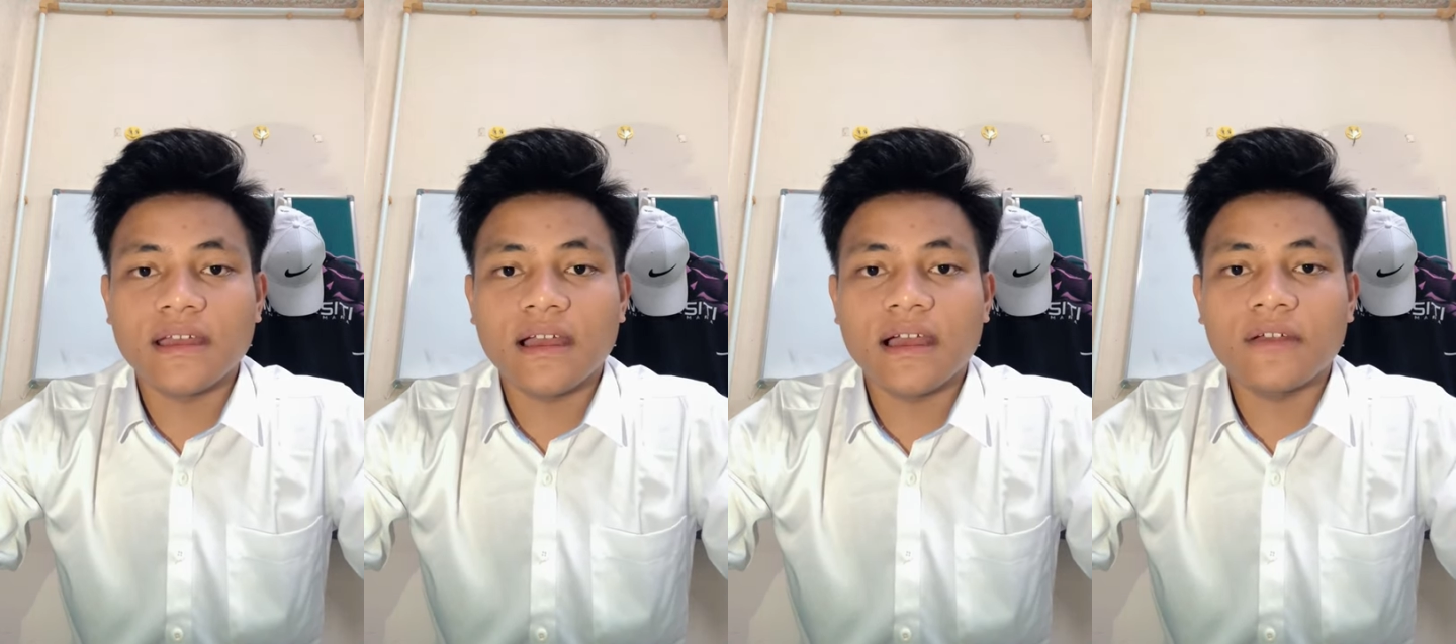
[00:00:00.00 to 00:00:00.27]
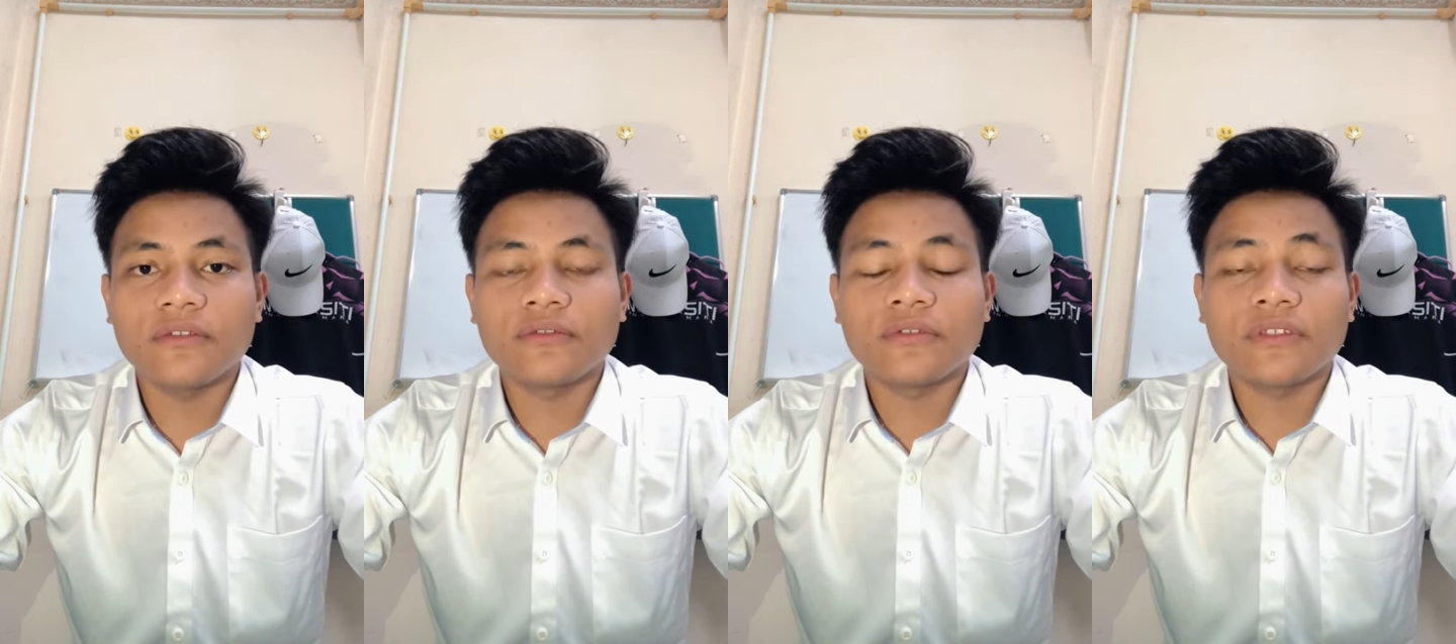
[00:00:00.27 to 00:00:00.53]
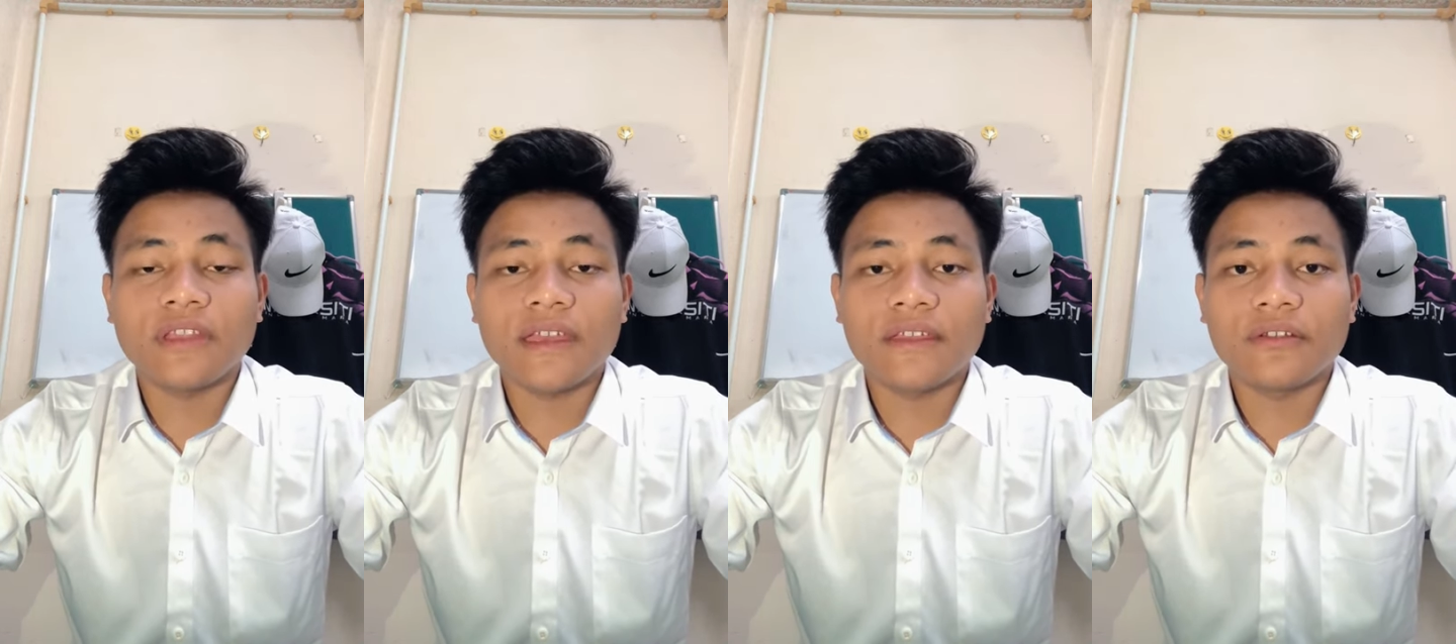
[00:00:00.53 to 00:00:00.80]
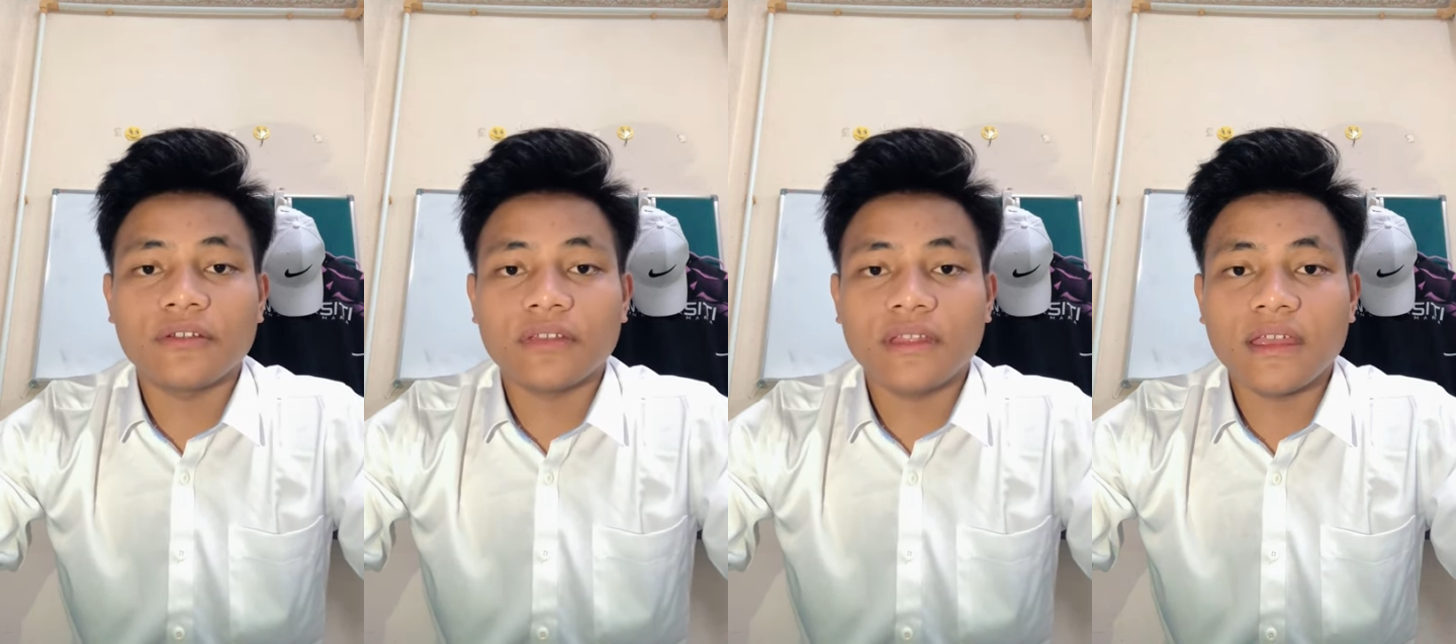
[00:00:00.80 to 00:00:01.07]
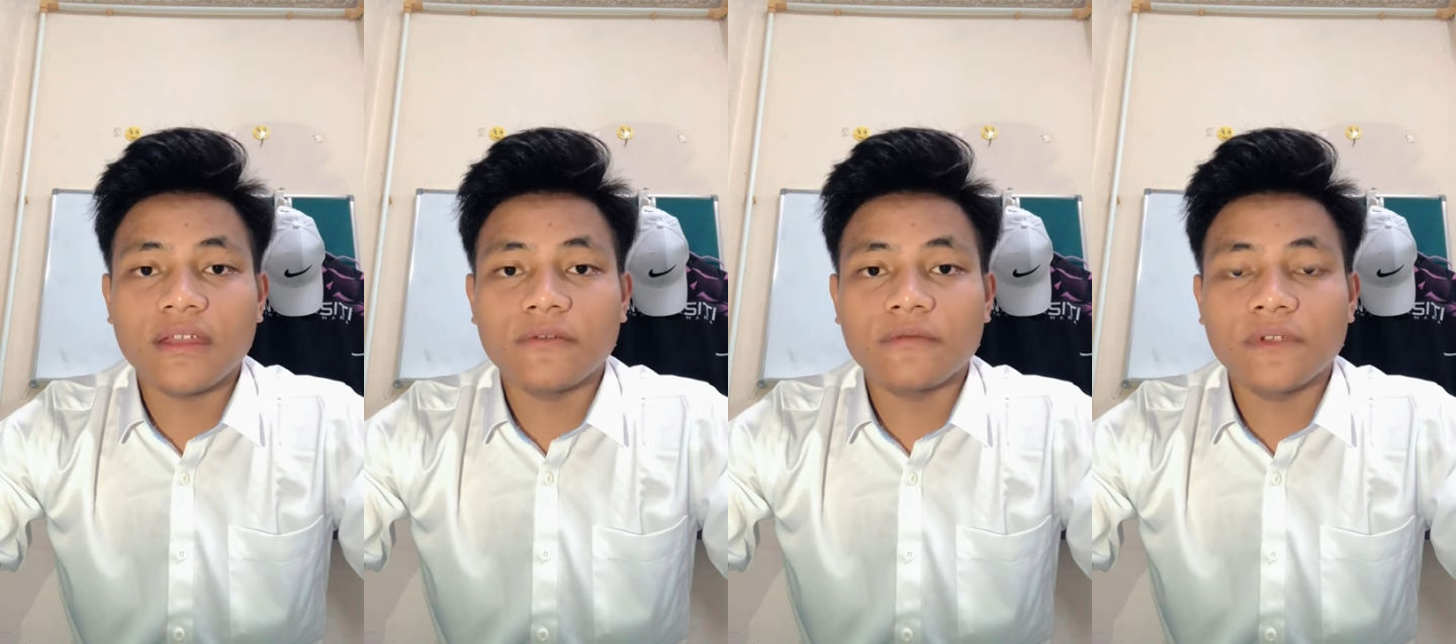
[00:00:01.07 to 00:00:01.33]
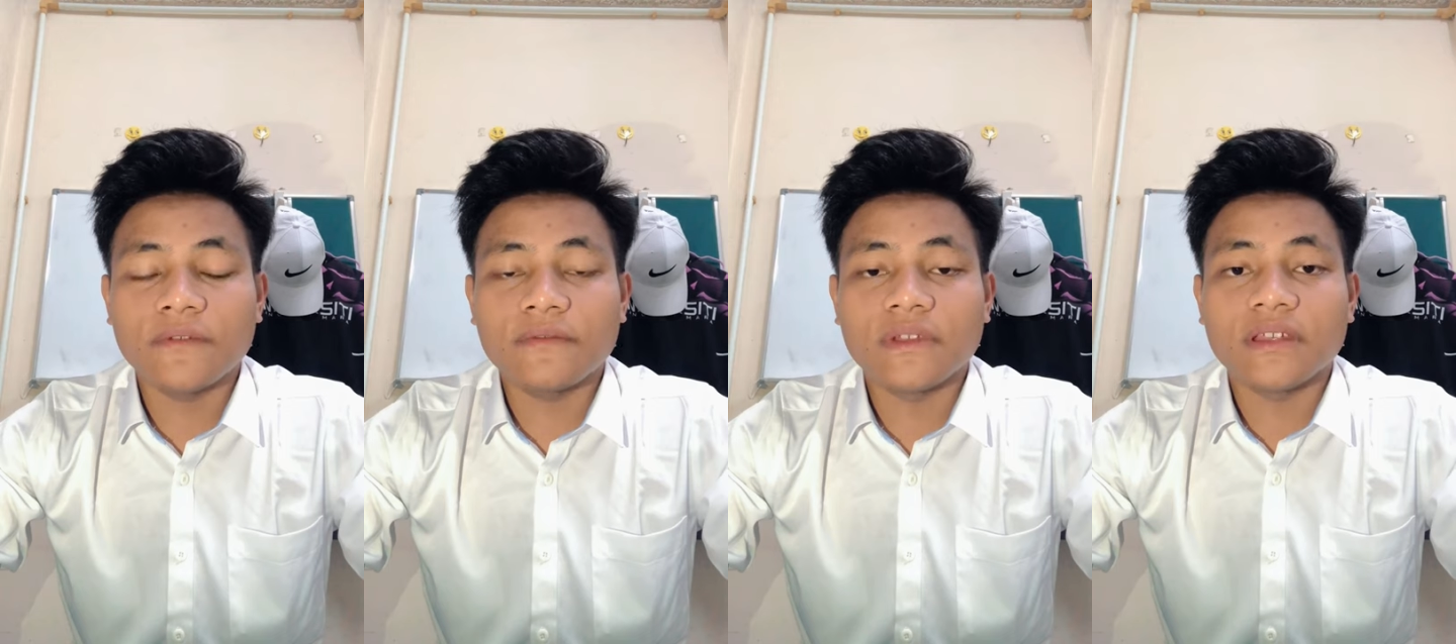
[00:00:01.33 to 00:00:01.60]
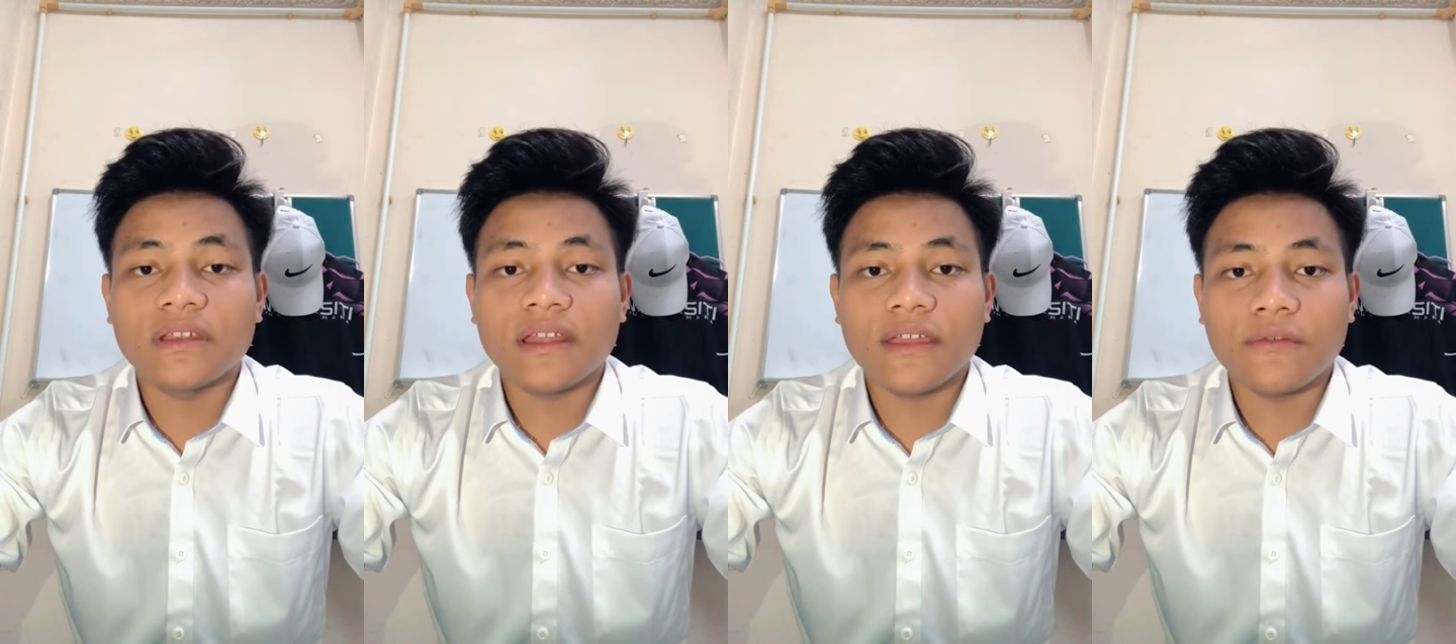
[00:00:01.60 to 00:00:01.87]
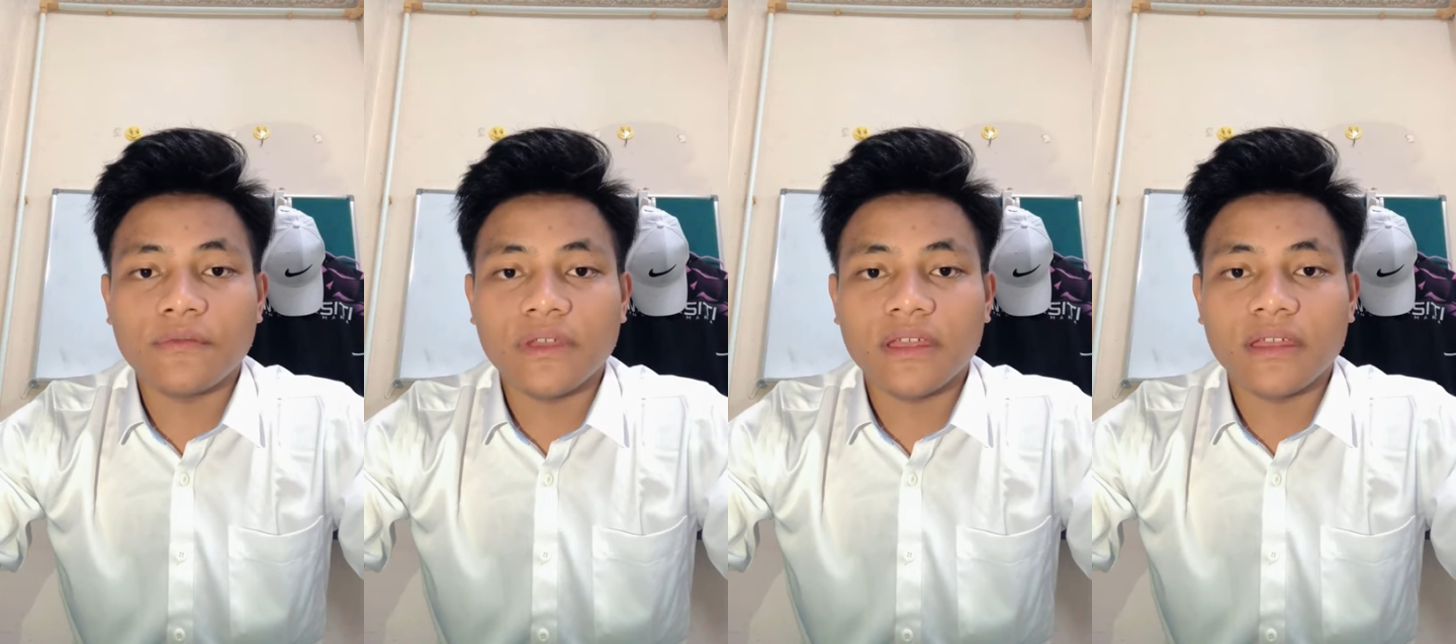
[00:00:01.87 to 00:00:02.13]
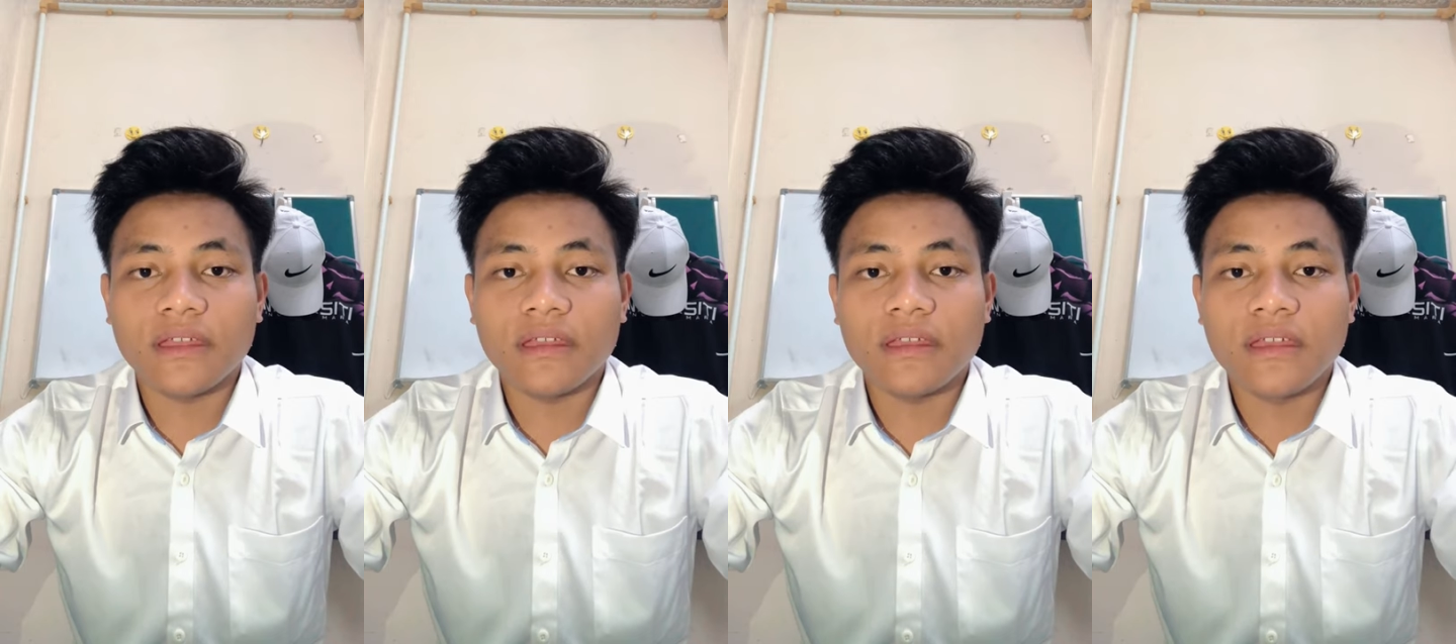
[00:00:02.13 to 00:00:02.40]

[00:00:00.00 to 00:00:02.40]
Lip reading: how to tie your tie with the right way.